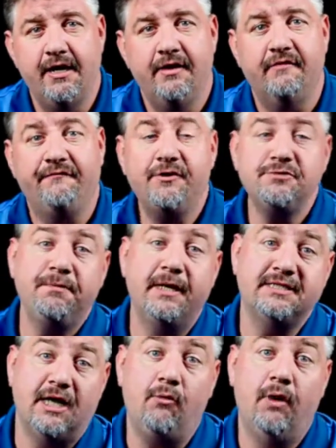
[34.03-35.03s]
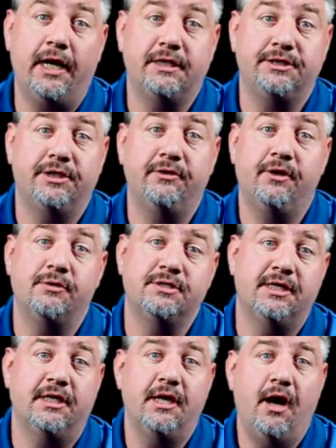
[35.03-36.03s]
The first place I went to, there was
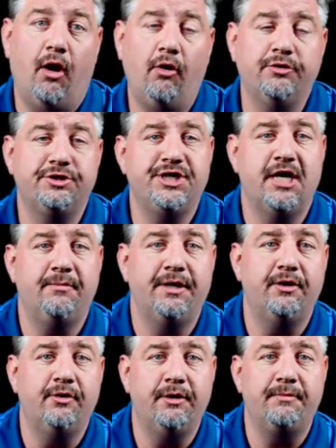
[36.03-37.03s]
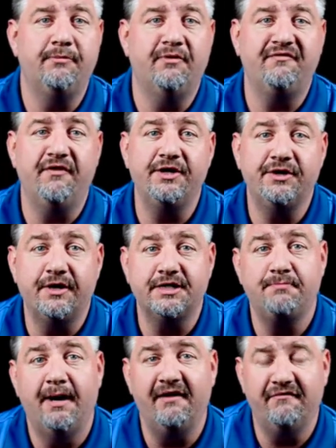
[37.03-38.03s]
an older gentleman who had been referred to us
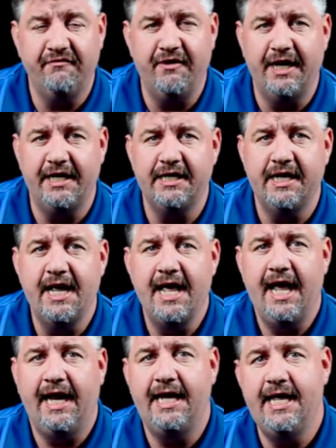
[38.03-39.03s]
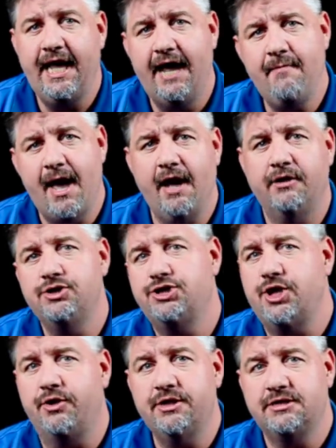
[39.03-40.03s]
by a friend, and he came out and
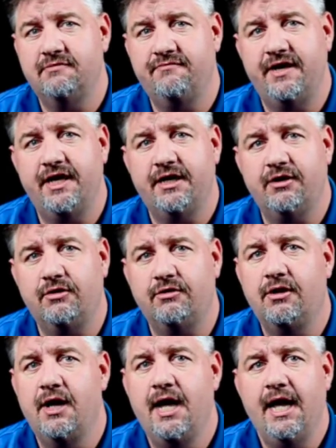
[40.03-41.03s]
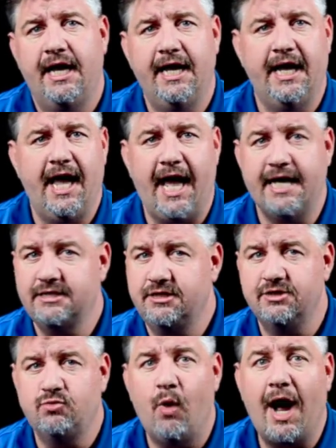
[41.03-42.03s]
showed us the vehicle. He asked
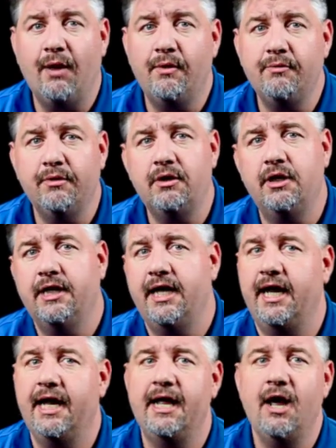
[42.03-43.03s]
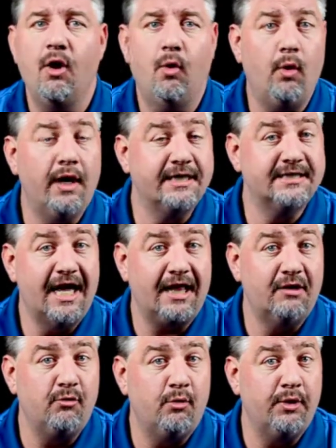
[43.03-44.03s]
us why we were looking, what
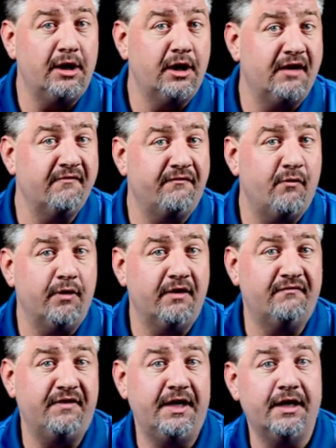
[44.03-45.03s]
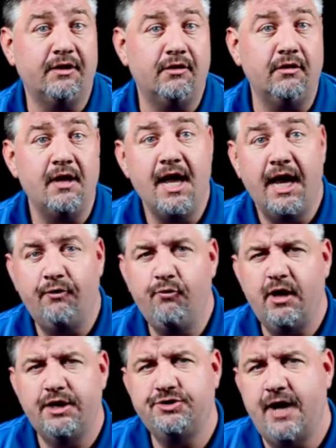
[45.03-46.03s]
exactly were we looking for in a vehicle, and
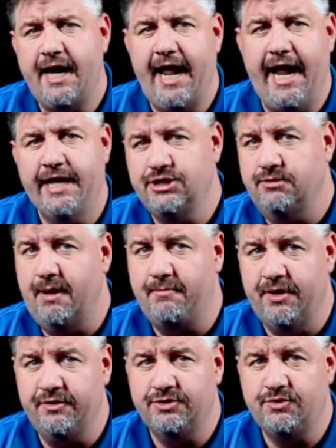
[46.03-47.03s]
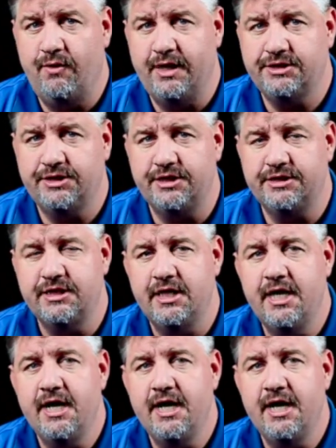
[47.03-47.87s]
really tried to answer my mother's questions.